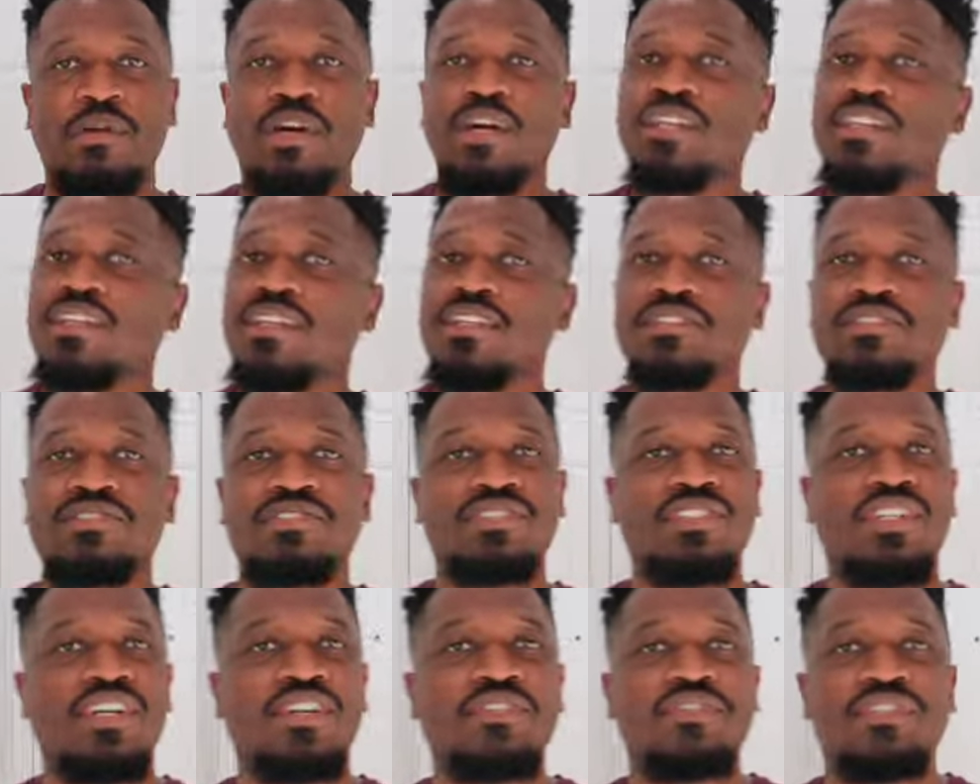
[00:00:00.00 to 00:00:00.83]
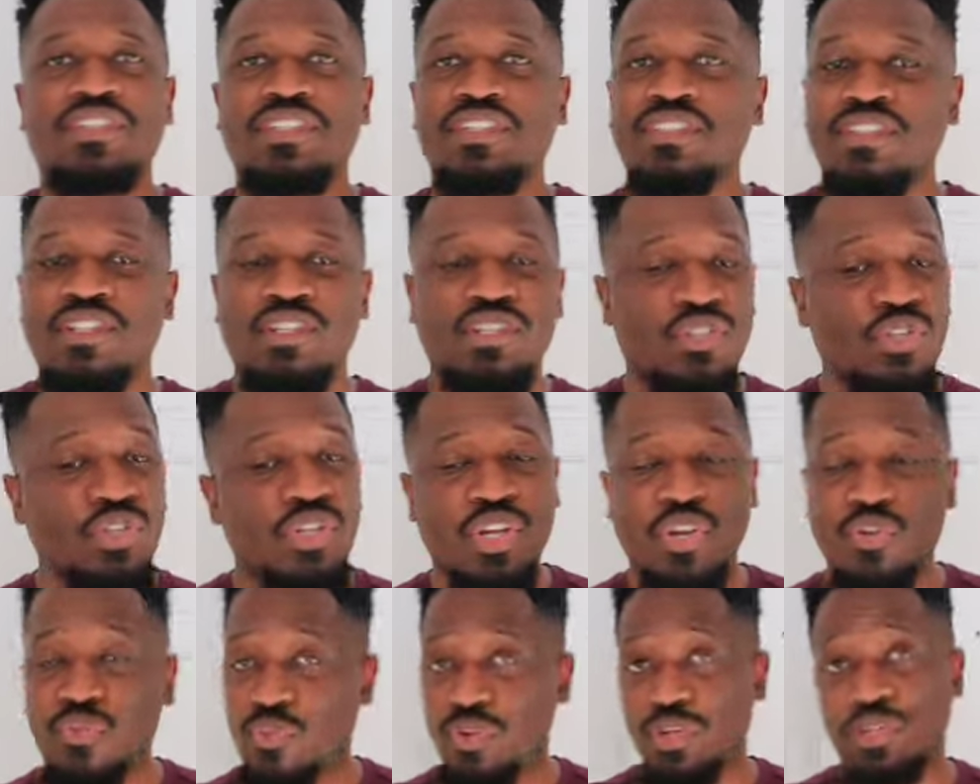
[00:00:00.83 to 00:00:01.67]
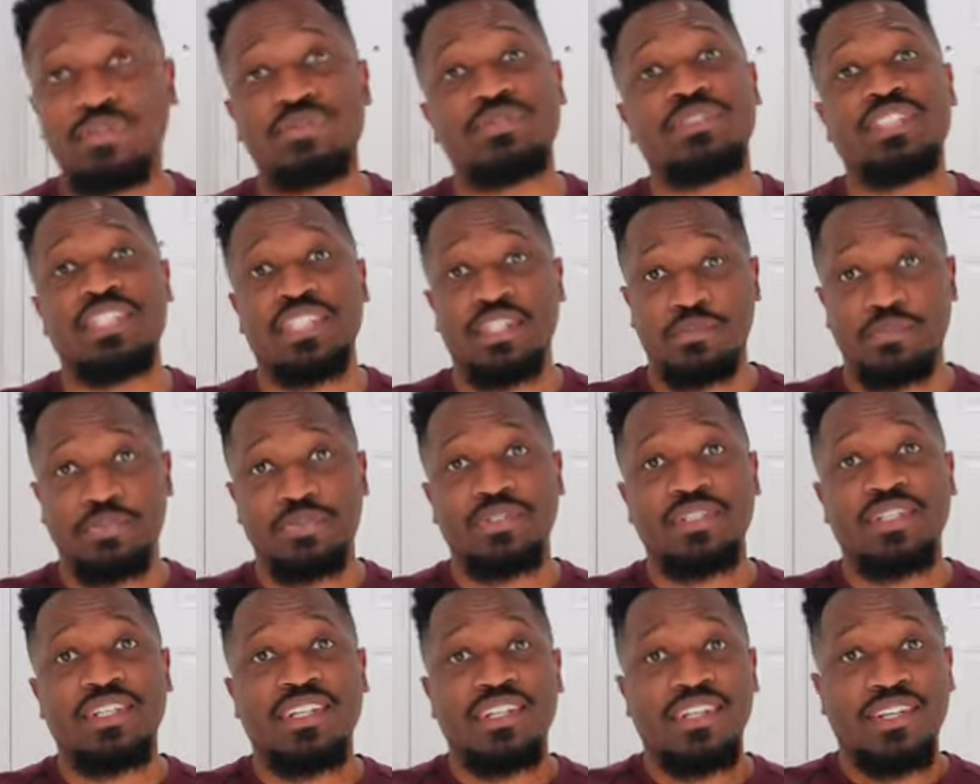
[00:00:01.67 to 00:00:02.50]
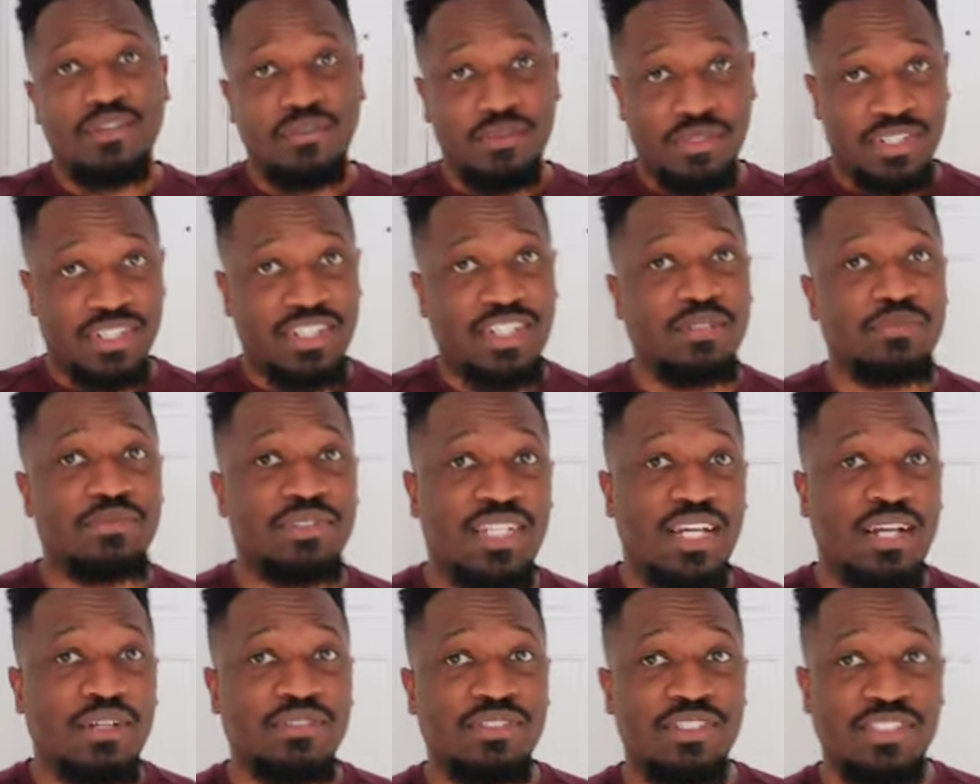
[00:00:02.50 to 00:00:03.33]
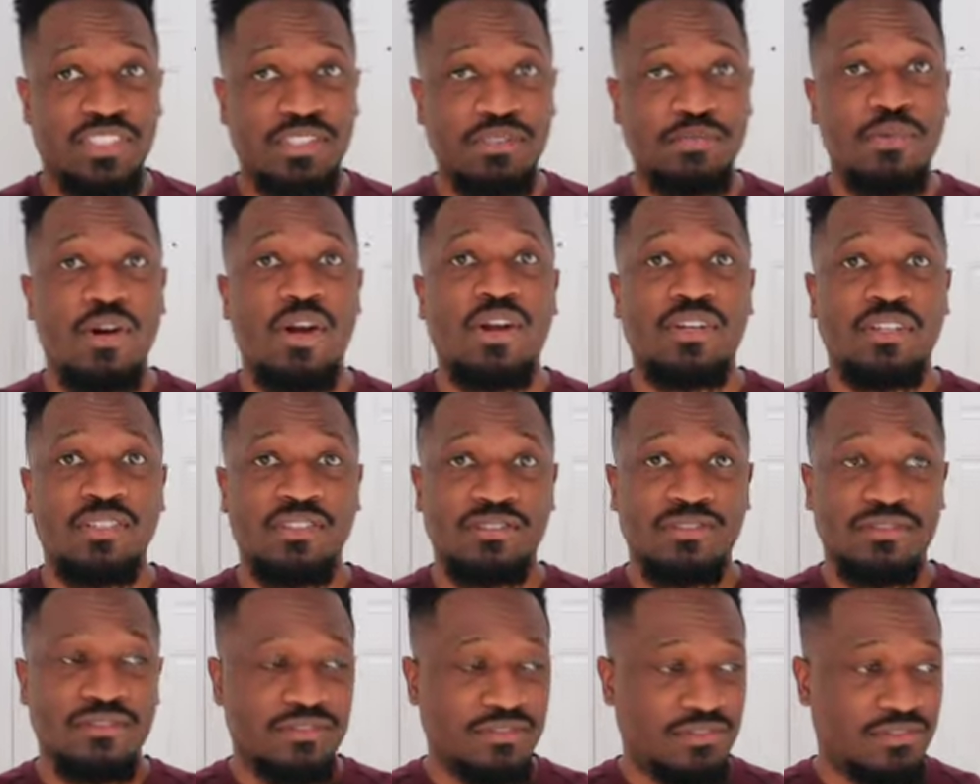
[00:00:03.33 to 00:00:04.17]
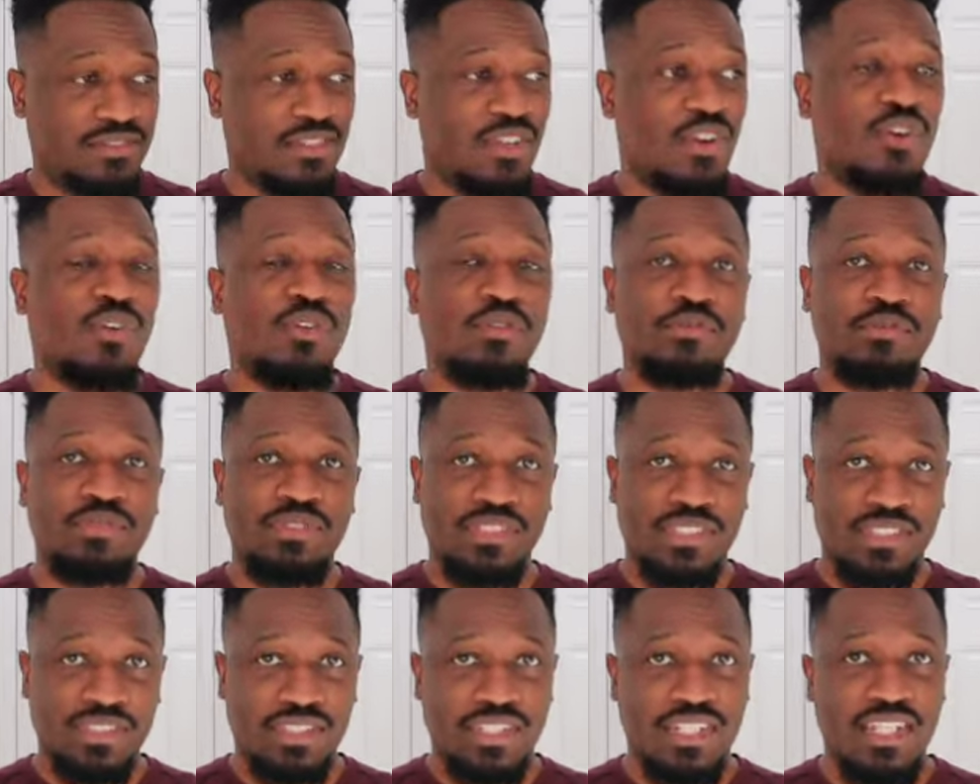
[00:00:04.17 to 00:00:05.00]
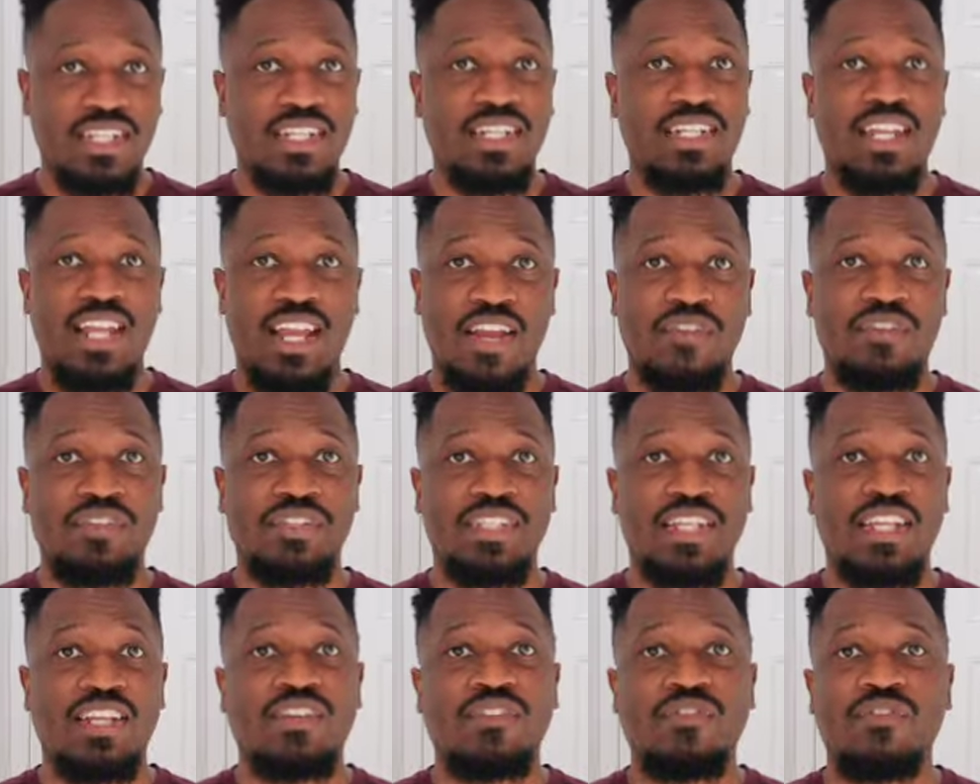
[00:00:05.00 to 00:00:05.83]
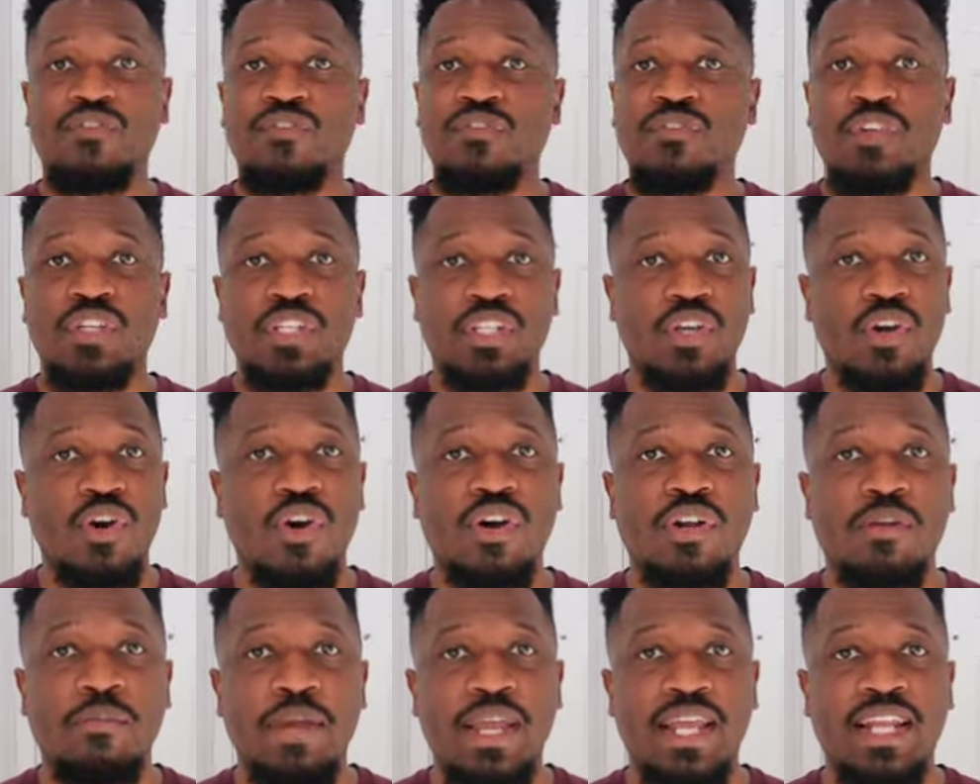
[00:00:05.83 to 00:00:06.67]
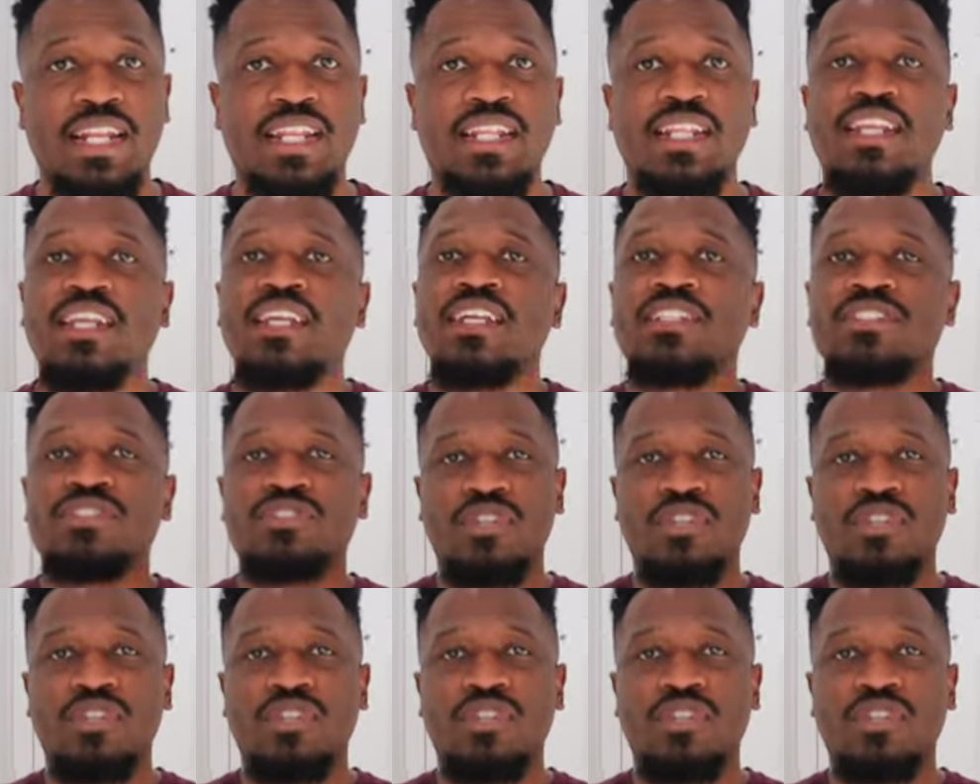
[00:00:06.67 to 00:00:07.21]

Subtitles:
other stuff that you can get real deep when it comes down to smart homes and getting everything fully automated.